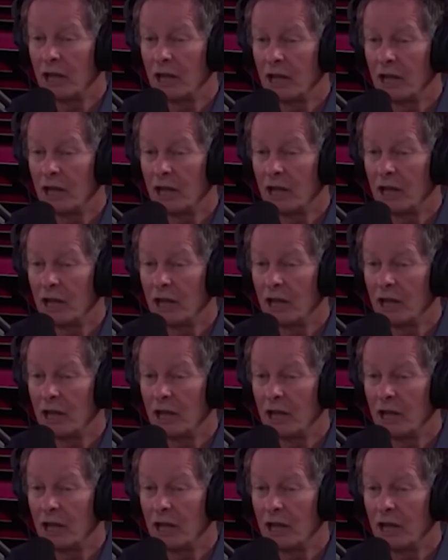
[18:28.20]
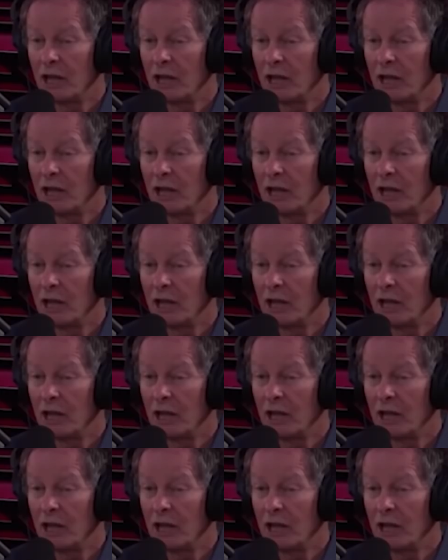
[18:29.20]

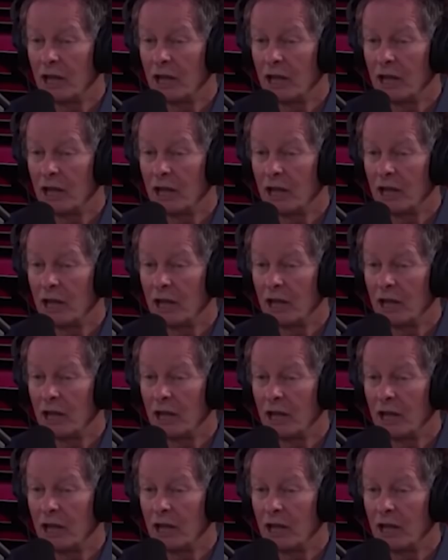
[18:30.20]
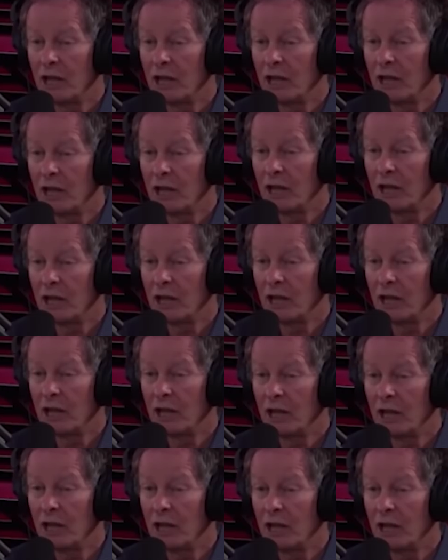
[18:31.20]

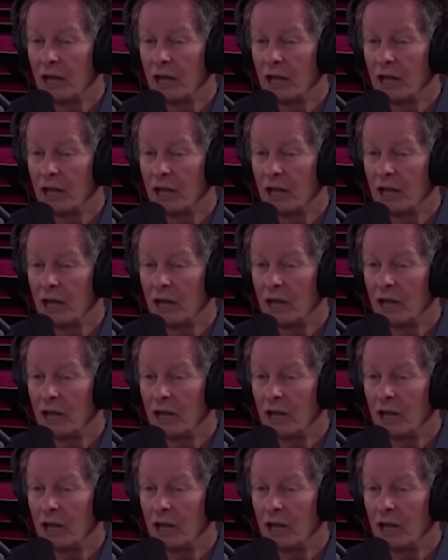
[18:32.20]
The person shown says nothing.